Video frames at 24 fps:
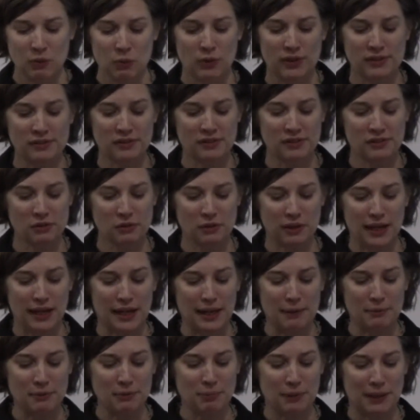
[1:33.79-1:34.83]
was
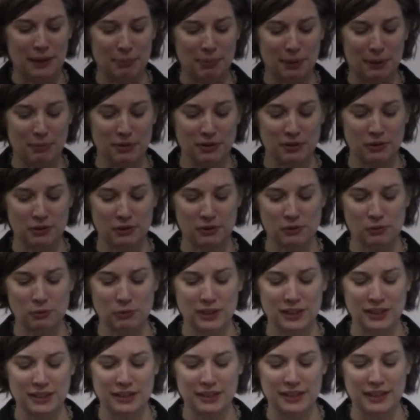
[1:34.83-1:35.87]
described by Publishers
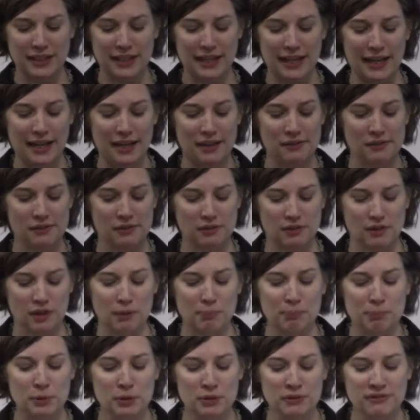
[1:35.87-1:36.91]
Weekly as
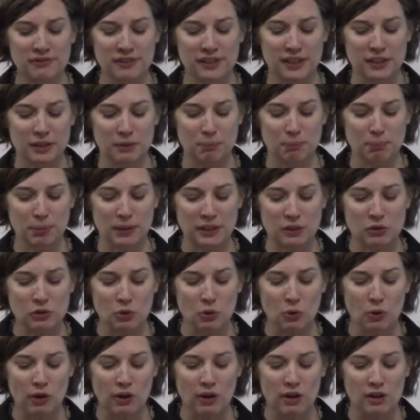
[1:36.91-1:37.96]
a moving
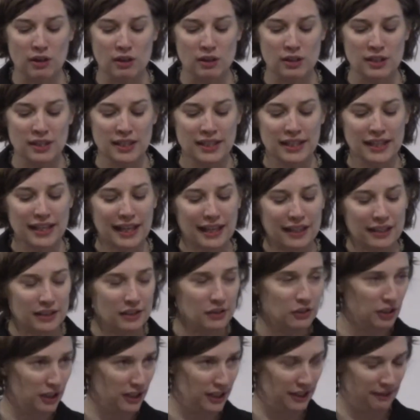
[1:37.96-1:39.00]
pictorial
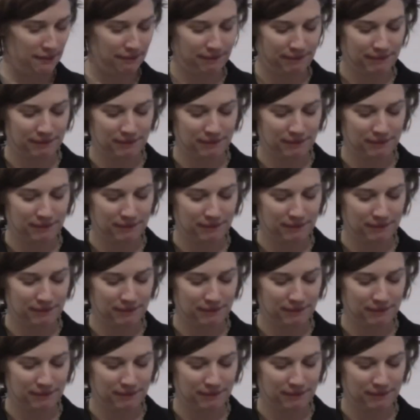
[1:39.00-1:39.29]
elegy.